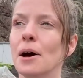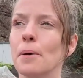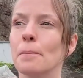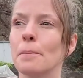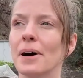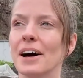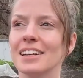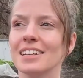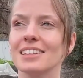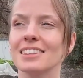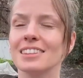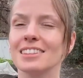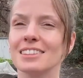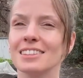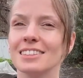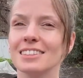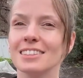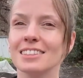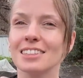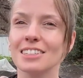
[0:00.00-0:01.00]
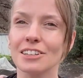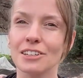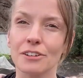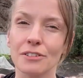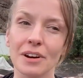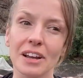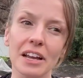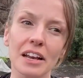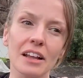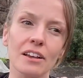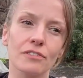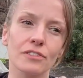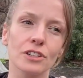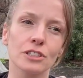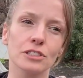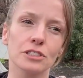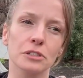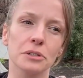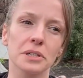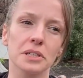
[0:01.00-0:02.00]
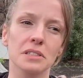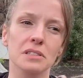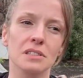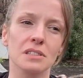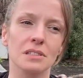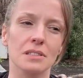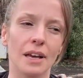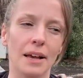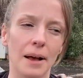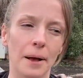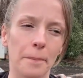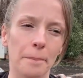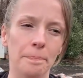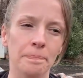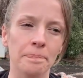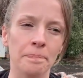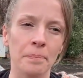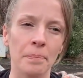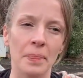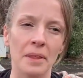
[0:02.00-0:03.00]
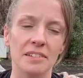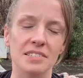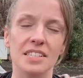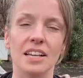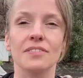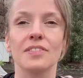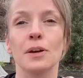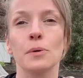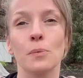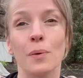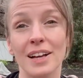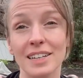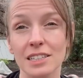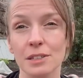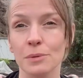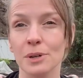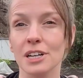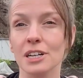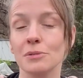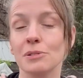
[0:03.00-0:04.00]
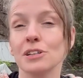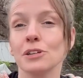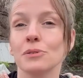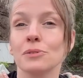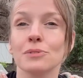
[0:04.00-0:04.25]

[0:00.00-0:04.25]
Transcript: but they're great if you're doing stuff like wedding work where you